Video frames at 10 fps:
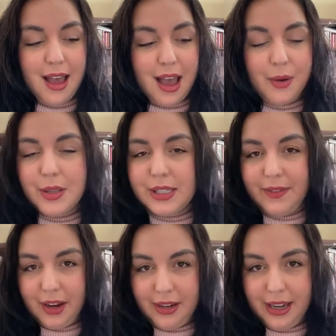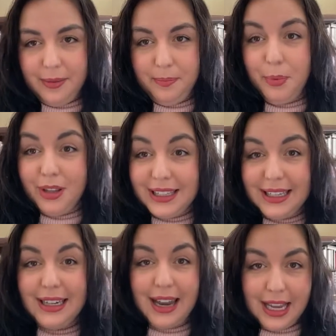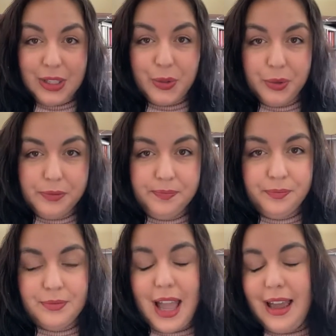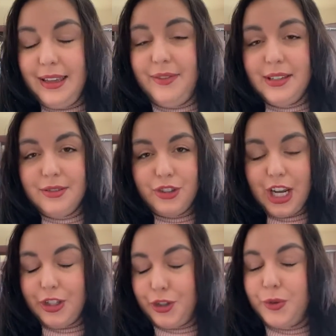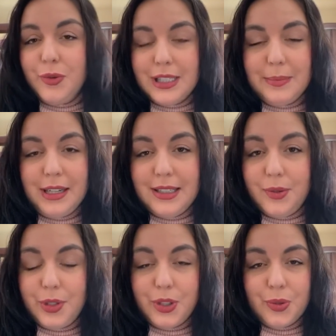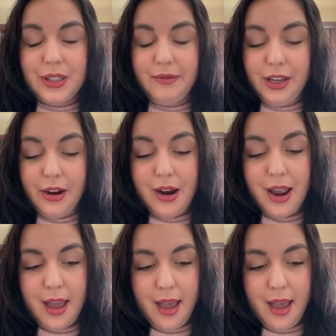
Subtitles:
I was very bullied in high school. I even changed schools because it was so severe.